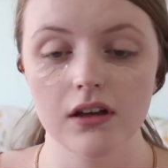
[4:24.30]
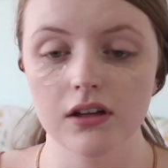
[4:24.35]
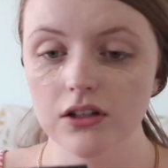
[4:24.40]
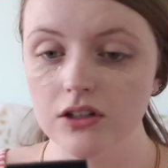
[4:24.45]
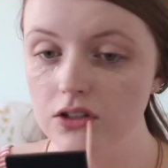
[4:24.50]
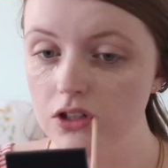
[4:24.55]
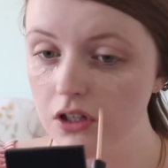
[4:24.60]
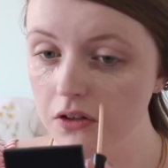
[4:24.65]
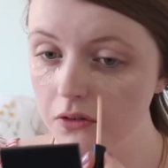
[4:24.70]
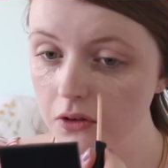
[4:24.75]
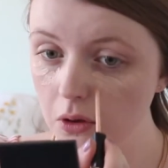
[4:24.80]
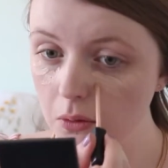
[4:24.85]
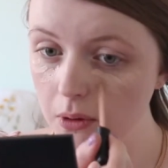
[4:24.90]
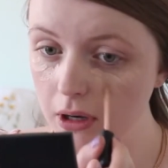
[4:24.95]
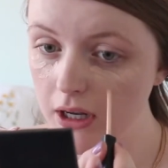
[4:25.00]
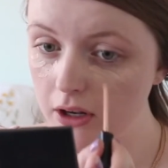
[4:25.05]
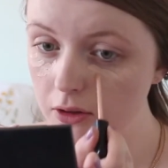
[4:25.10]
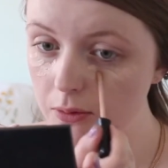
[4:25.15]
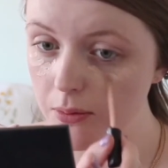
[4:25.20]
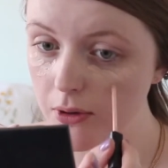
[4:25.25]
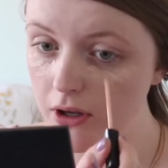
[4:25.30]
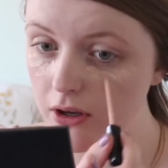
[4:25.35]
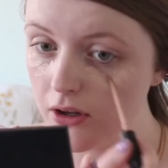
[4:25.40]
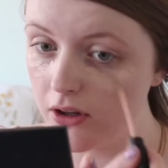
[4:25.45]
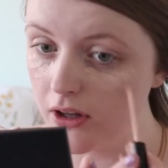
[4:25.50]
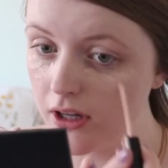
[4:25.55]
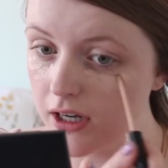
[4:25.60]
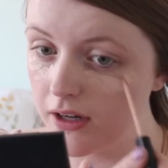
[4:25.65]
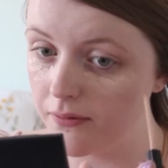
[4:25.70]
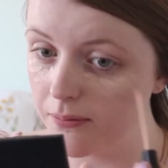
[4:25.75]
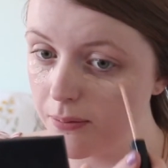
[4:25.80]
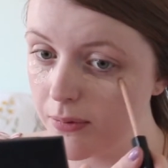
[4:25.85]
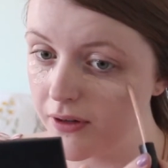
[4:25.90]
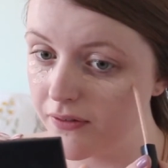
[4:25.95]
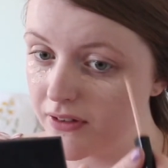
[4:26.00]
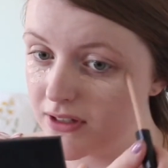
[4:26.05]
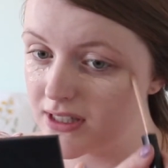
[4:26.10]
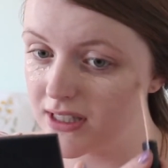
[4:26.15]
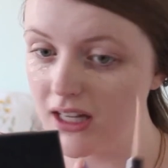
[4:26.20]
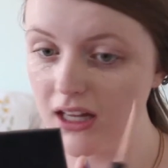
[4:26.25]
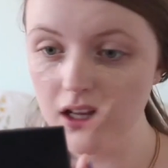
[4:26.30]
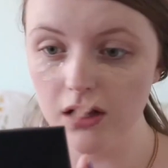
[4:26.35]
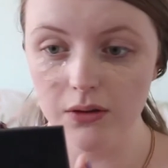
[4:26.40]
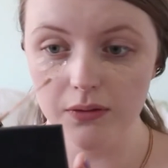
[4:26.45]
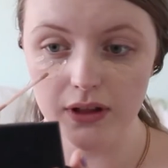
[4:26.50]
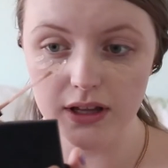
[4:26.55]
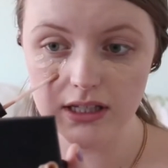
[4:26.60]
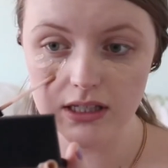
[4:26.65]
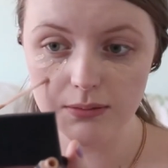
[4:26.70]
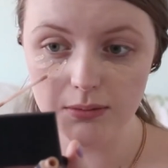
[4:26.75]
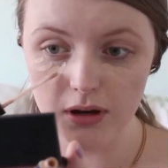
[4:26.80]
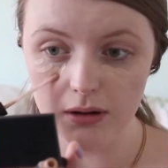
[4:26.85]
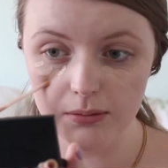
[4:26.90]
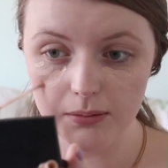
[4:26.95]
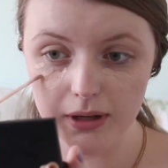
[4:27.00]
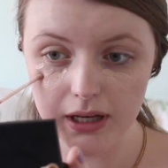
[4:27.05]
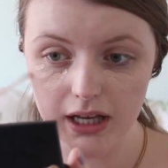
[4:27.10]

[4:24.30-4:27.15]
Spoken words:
just look for the whitest bottle, but if it's yellow, that's the problem.